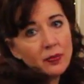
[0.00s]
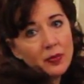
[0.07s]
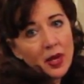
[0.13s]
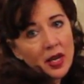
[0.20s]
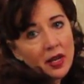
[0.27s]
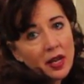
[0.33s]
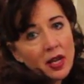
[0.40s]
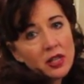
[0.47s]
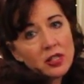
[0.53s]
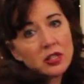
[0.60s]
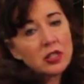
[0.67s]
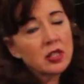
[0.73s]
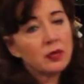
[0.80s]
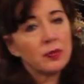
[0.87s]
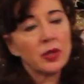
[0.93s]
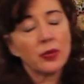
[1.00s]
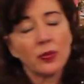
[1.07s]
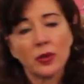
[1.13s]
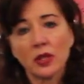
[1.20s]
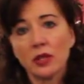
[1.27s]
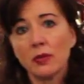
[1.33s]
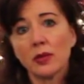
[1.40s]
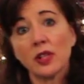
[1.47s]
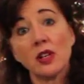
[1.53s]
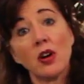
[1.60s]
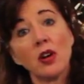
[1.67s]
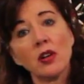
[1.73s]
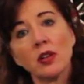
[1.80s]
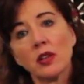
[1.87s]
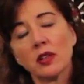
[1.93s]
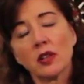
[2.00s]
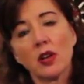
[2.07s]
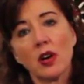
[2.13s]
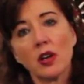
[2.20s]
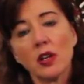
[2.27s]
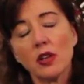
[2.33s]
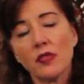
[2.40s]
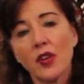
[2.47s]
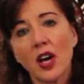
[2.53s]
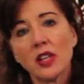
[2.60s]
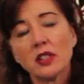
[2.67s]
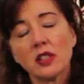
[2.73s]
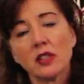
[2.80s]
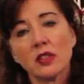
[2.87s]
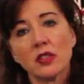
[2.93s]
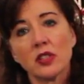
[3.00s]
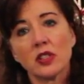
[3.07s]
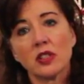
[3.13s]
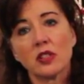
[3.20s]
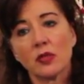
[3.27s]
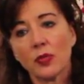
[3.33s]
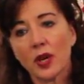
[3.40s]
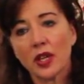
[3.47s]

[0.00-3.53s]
medications can be really, really hard on the cardiovascular system.